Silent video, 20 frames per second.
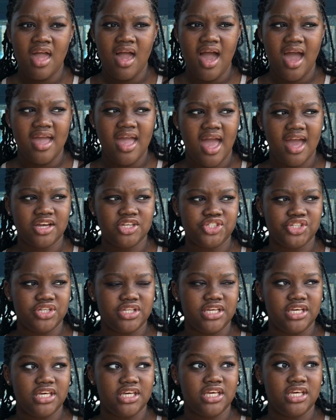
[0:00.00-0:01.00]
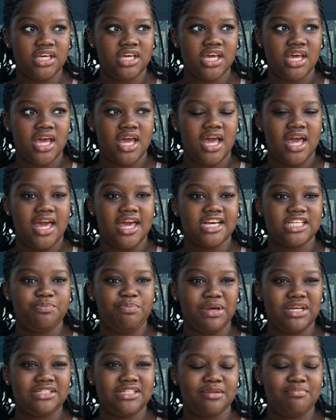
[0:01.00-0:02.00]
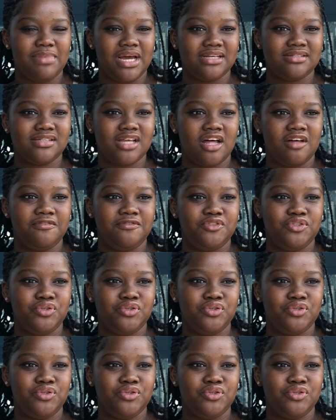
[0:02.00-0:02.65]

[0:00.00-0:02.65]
I actually expected myself